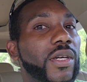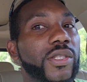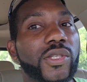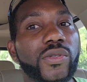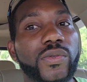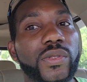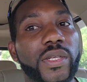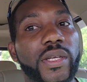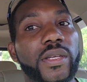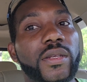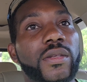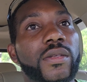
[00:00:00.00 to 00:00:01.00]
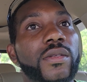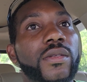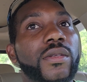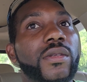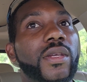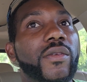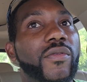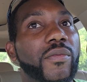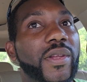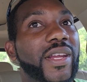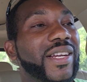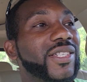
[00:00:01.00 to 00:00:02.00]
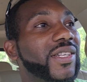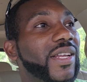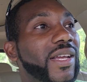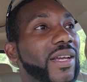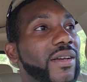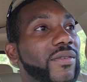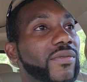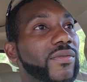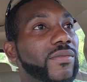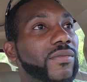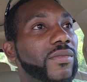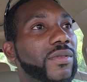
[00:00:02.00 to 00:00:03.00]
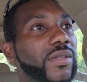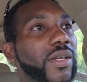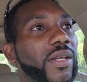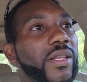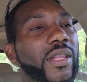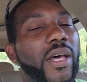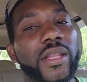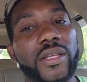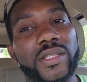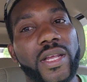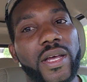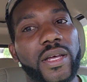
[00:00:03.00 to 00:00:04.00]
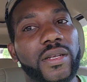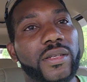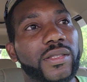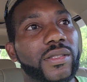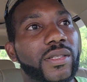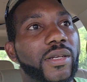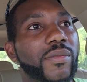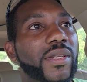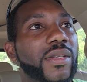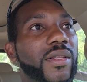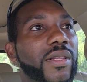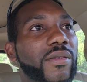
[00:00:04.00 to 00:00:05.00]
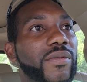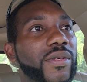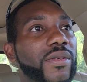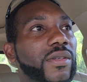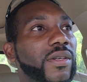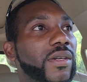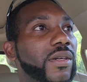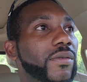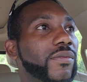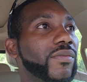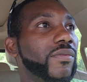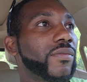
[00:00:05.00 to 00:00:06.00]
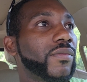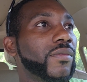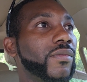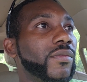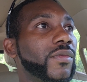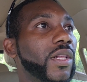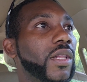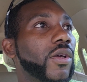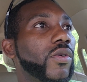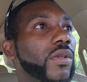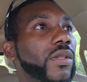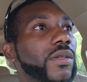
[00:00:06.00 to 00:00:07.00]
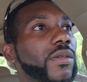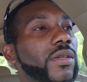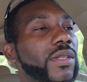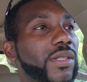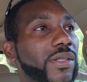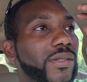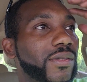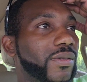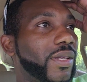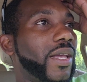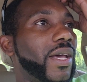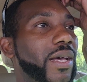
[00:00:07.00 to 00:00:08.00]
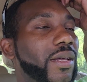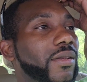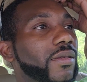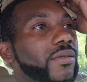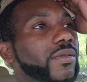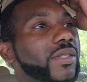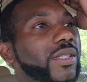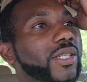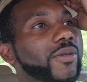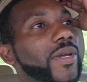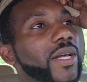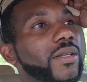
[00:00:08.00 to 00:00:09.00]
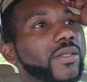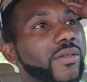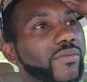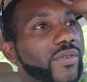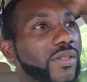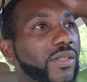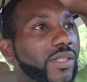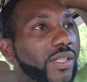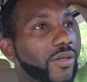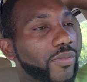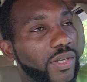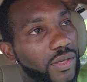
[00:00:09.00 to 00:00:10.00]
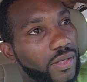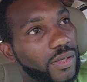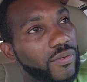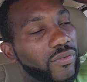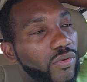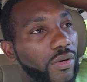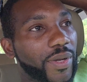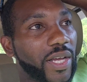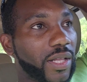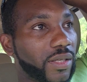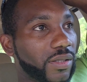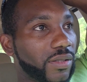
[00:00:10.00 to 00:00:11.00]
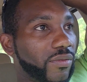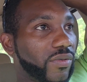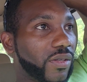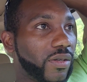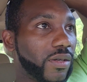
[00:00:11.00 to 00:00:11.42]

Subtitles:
Tuesday. And from there I should have the other side is gonna be delivered locally, because they got 6 pallets of Centipede, 4 pallets of